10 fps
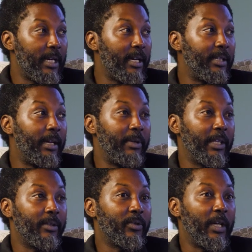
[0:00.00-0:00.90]
yeah. That
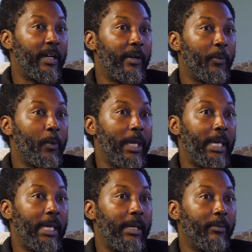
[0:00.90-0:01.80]
because
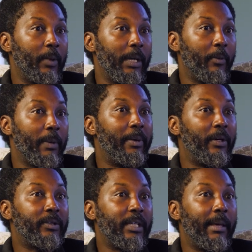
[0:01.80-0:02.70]
we
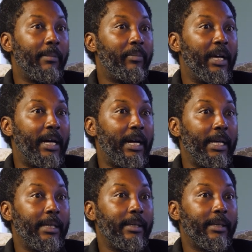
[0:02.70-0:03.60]
built a
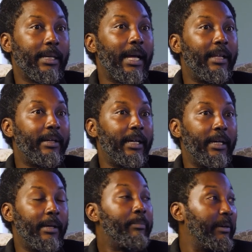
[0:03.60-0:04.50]

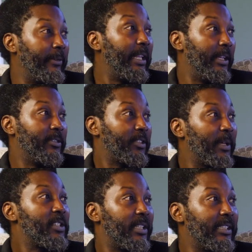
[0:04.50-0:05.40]
pavilion
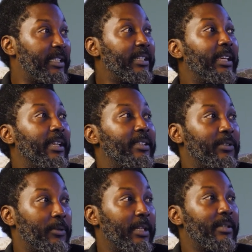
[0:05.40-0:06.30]
specially
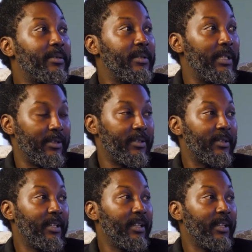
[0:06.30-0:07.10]
dedicated to that. Yes,